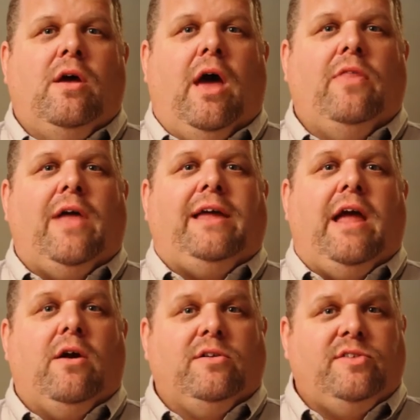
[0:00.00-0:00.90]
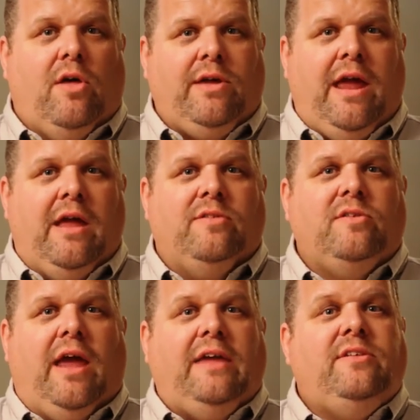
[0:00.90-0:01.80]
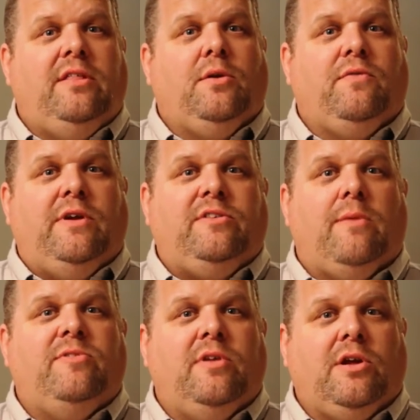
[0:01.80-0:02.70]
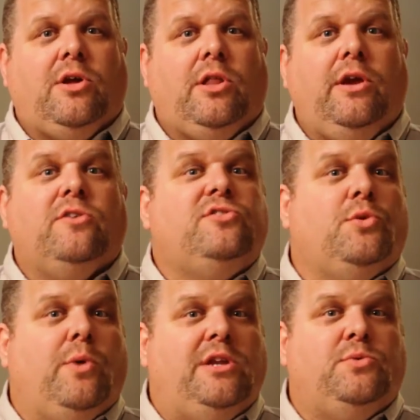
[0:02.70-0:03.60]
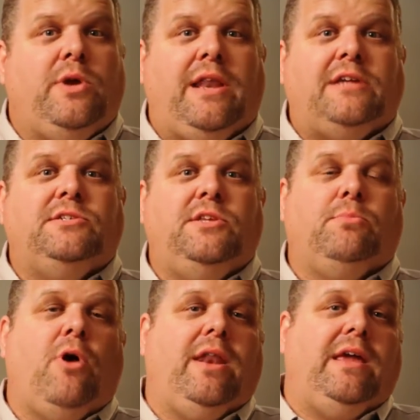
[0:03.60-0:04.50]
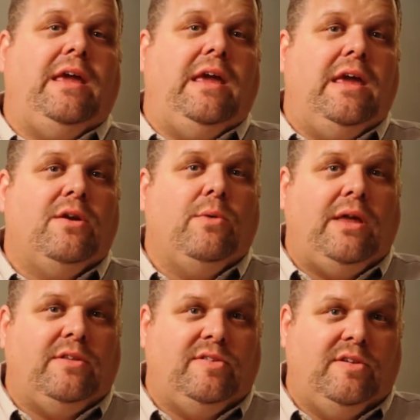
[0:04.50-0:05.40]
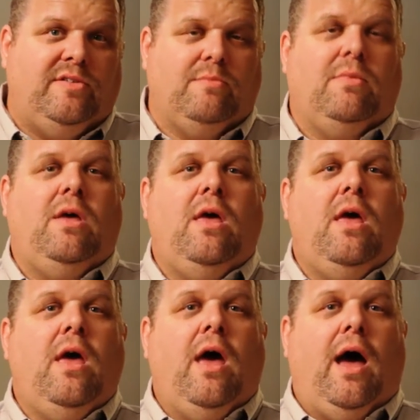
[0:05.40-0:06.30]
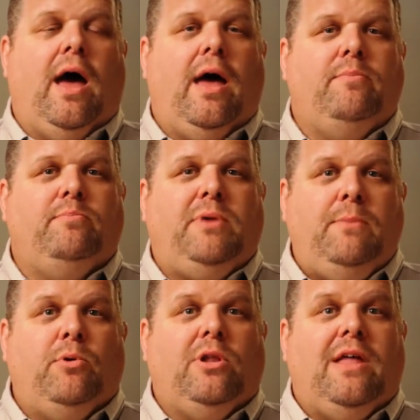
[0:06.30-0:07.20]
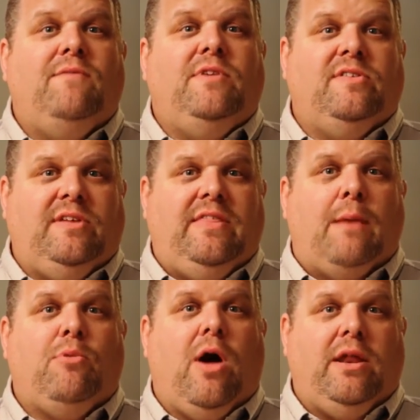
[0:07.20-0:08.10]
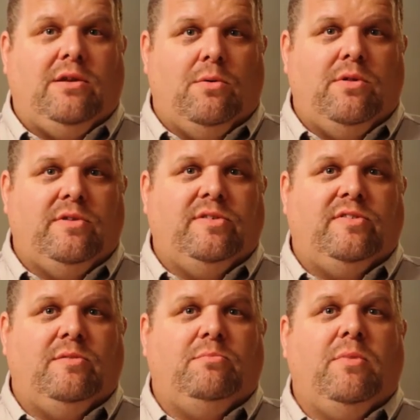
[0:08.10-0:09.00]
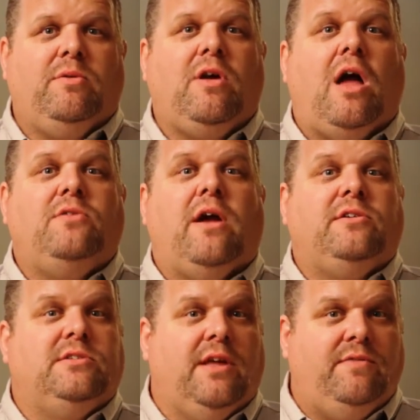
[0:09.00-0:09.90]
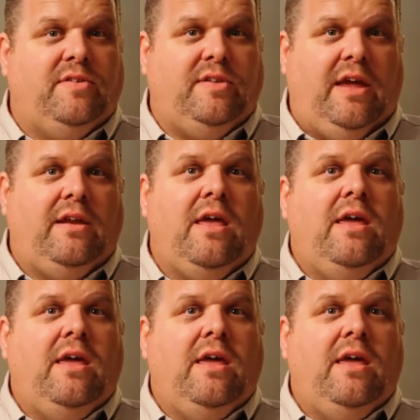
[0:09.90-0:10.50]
Unlike aerosol cans, AC Leak Freeze comes in a clear syringe where you can actually see the product entering the system. People love to see that product go into their system. Contractors love to see it.